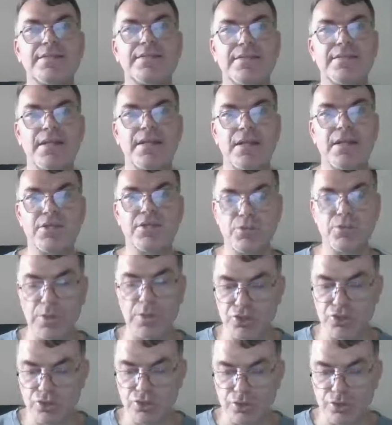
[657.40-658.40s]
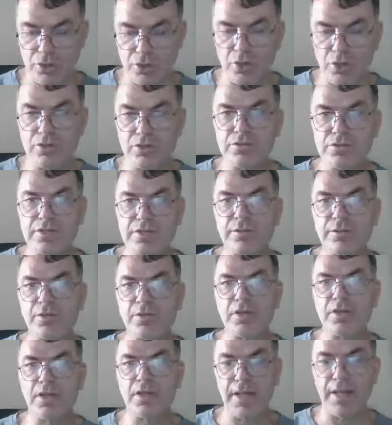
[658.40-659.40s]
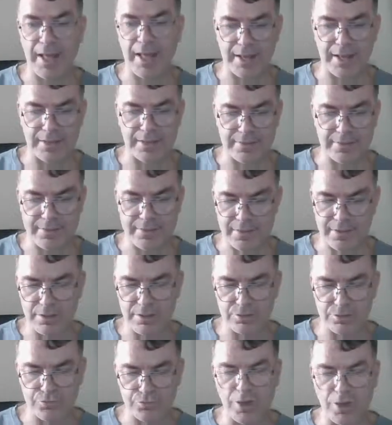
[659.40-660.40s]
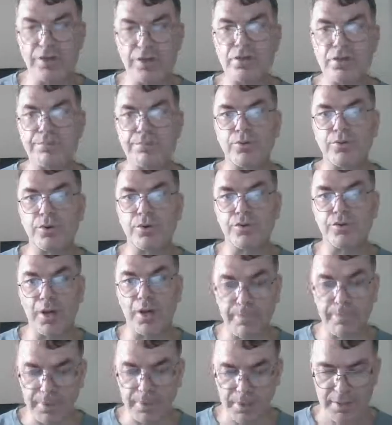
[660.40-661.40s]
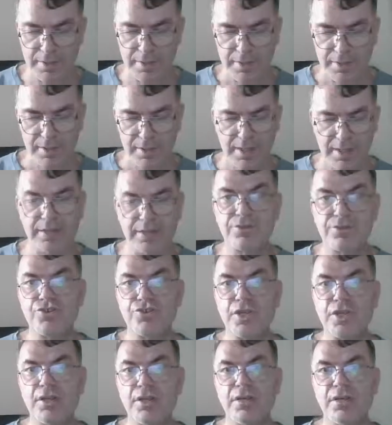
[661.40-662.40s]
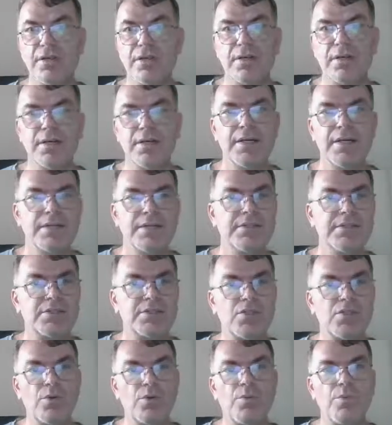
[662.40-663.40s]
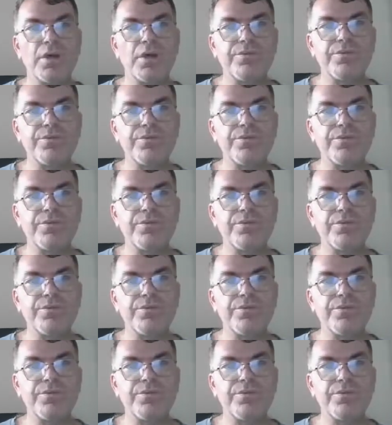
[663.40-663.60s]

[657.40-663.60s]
uh, switch to the terminal and run the program entry. So what we